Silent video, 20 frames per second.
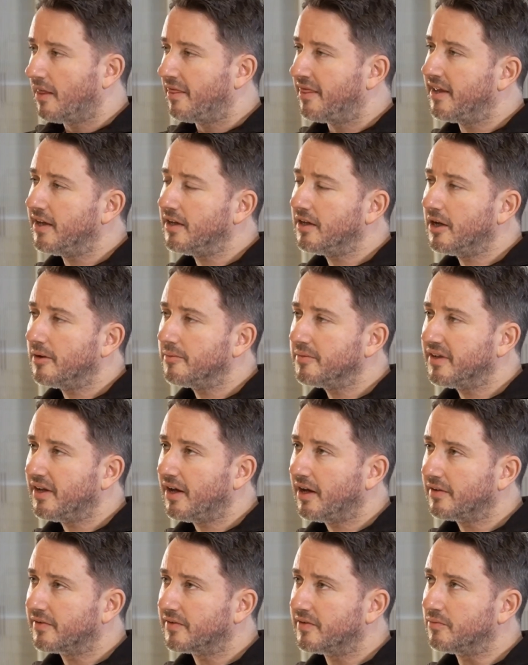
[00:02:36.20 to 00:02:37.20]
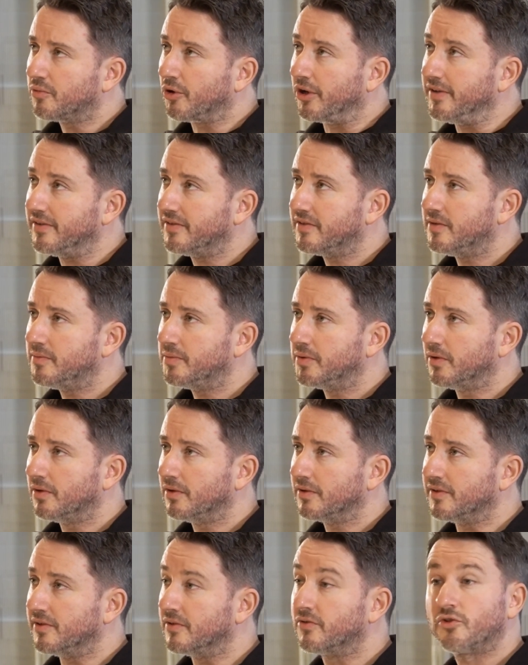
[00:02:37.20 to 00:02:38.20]
The income tax, in principle,
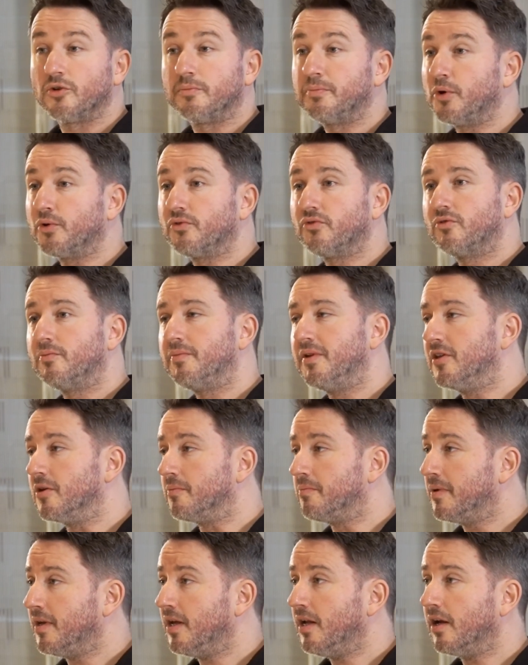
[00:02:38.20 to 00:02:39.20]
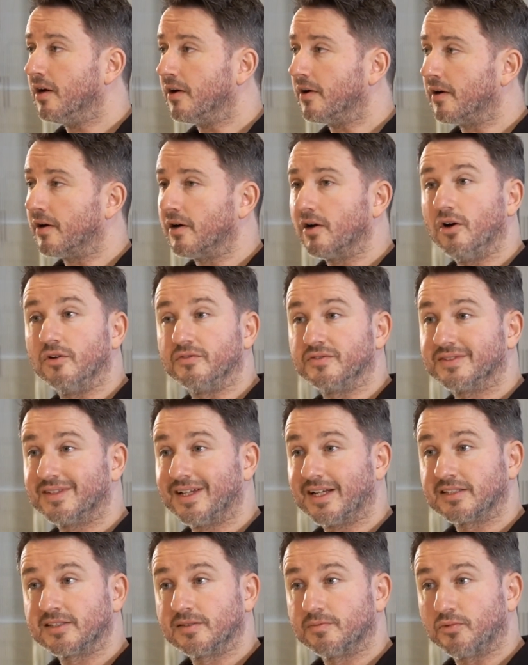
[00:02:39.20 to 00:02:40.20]
is supposed to be the pillar of
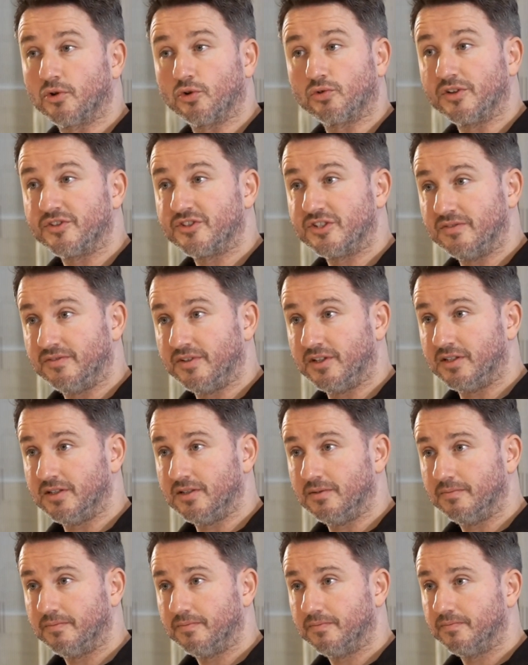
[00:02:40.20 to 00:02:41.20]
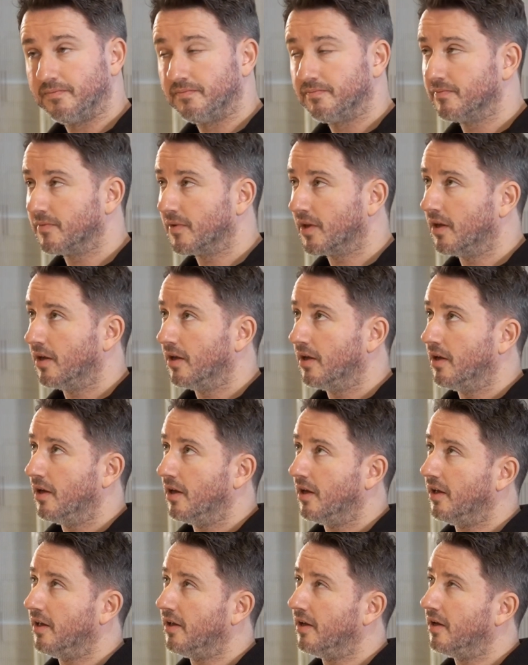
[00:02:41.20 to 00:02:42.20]
tax progressivity.
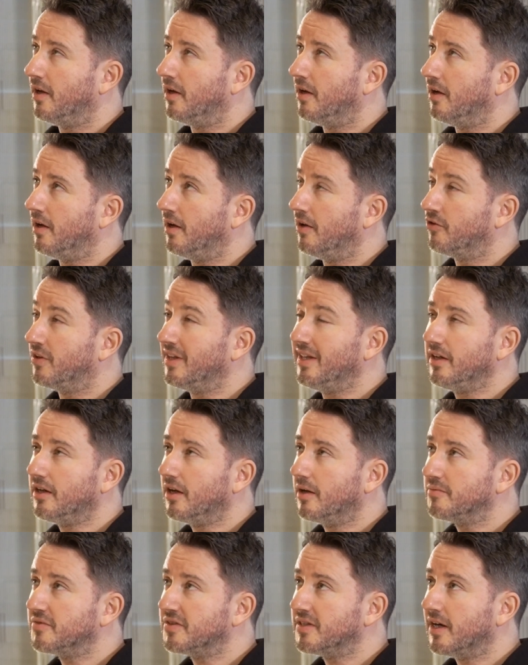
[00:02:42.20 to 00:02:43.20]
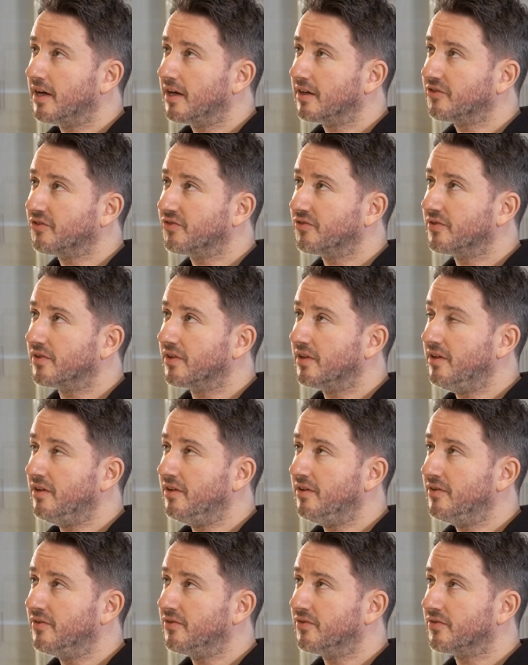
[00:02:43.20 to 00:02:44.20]
The income tax
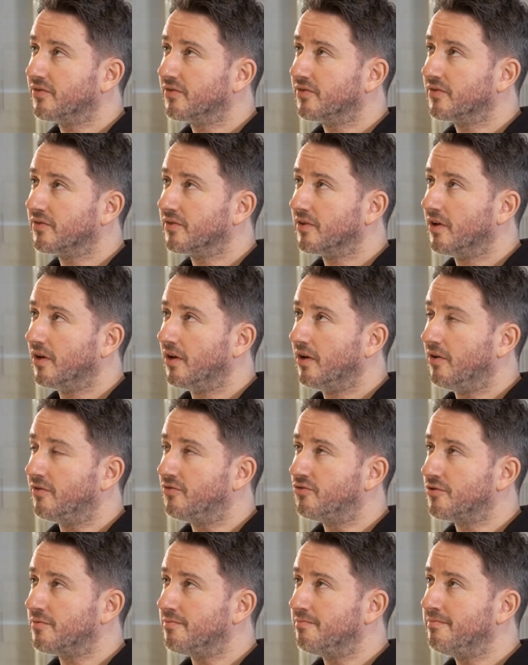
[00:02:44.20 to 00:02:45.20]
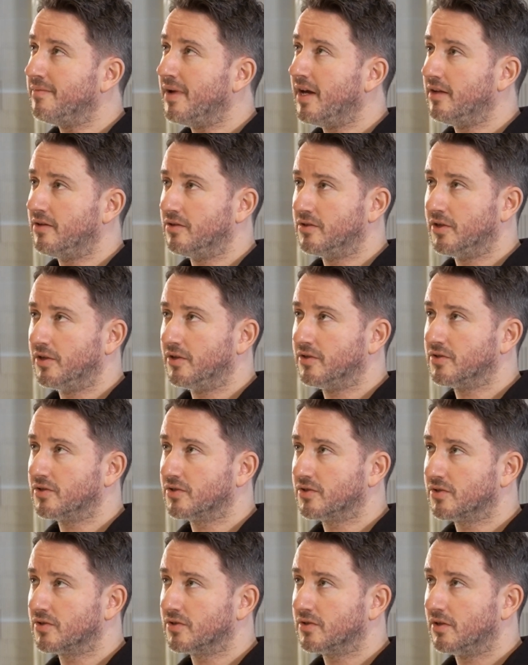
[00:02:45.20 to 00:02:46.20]
is a
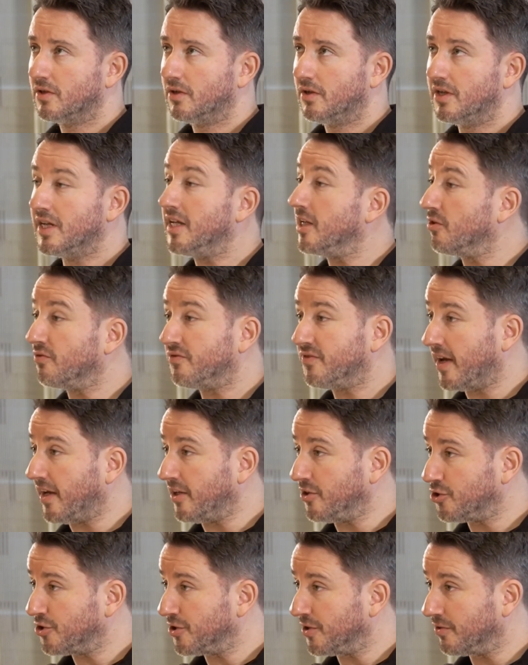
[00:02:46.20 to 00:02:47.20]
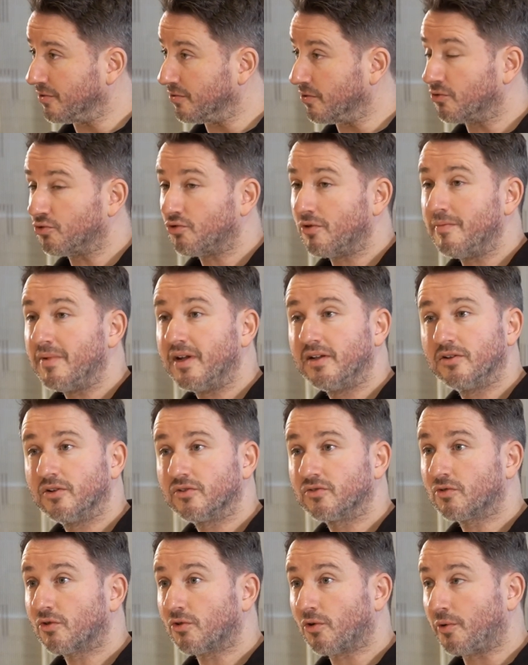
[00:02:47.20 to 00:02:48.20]
tremendous innovation, a
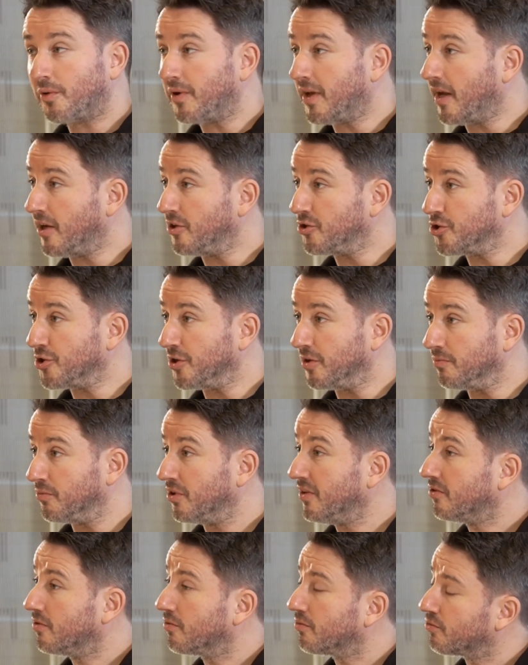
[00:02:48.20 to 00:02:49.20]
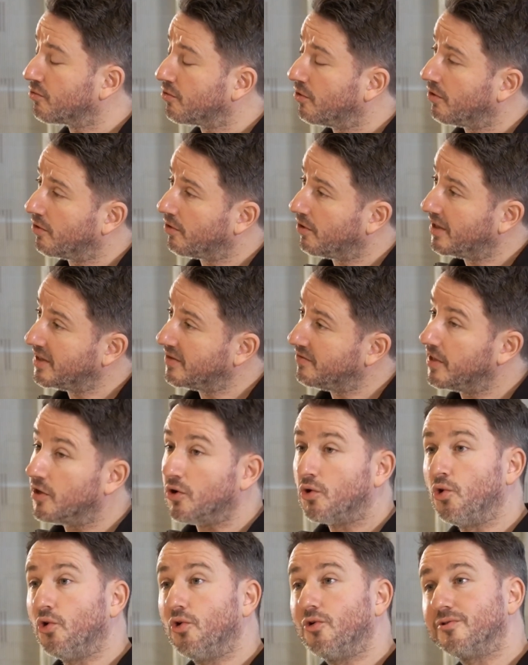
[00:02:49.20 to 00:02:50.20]
tremendous creation, but it's a relatively
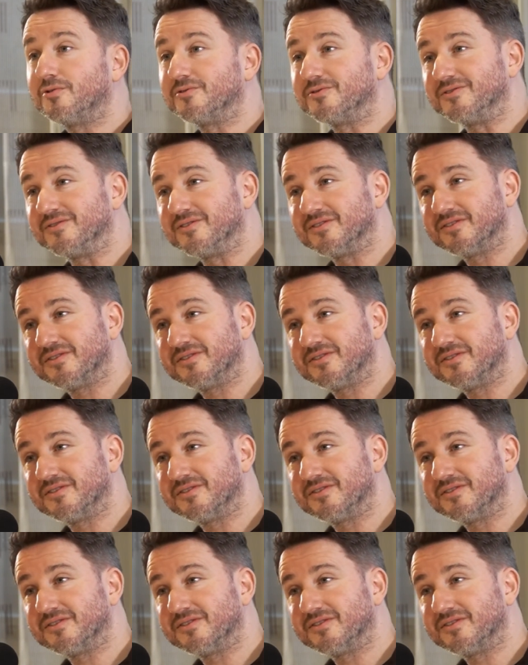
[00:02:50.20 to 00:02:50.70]
old